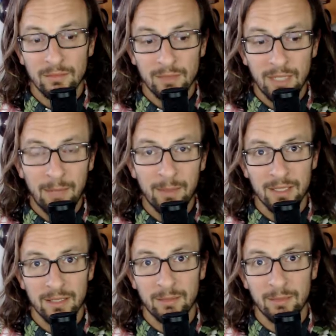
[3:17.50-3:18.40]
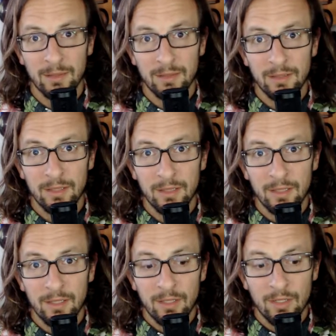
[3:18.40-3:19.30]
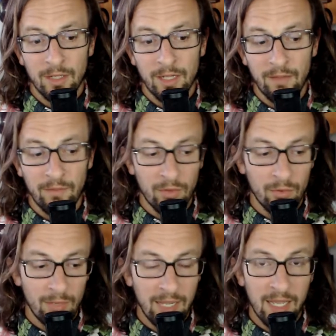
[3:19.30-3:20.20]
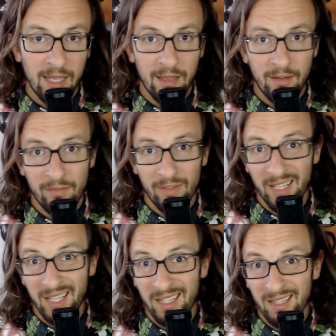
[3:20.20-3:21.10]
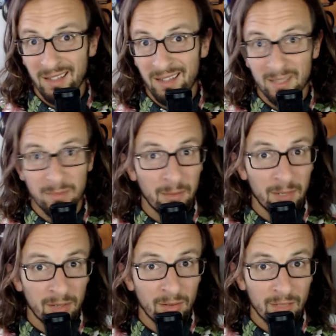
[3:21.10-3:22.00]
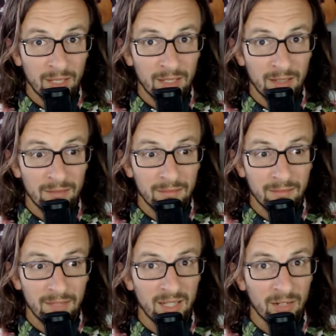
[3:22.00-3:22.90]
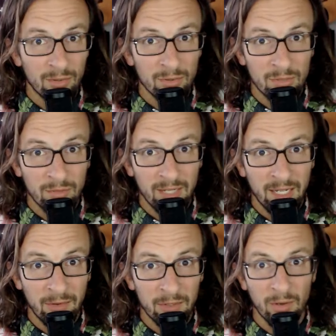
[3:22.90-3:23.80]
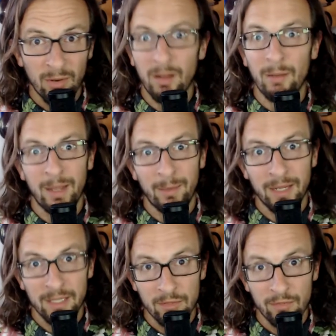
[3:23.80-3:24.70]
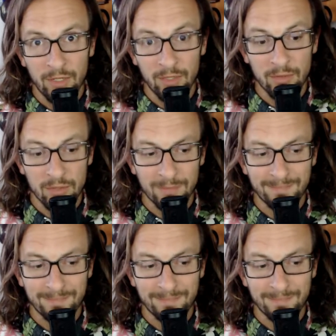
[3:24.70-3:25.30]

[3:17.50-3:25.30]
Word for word: I messed up. If you have a kid that's maybe an adult kid and they're a loser right now and you're going, oh man, my kids are freaking loser,